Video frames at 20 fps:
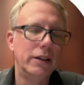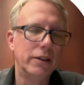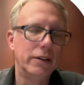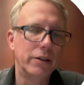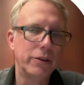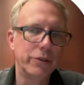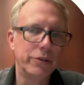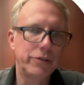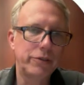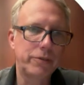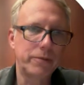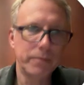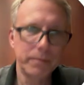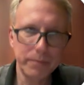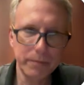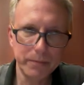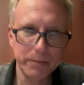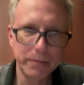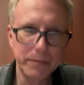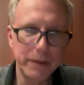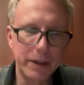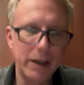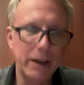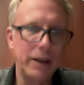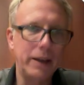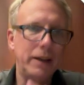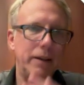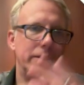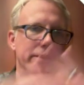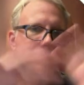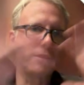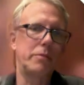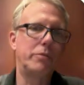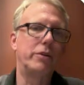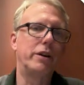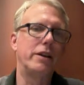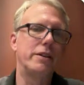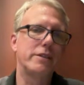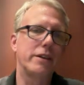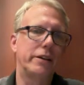those I
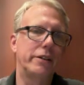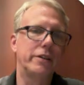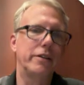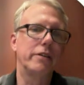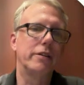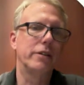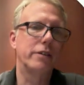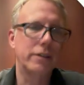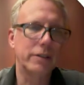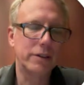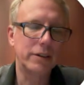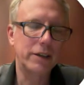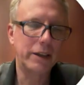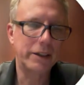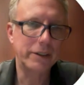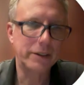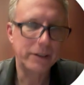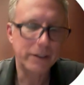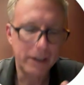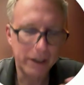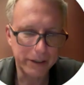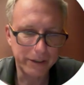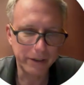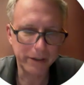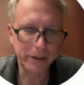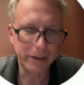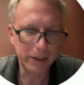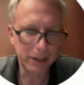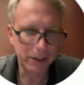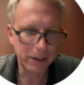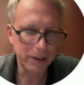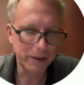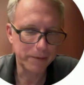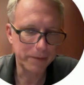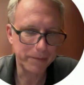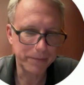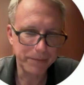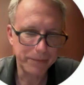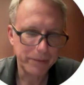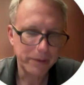summarize under
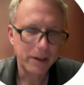the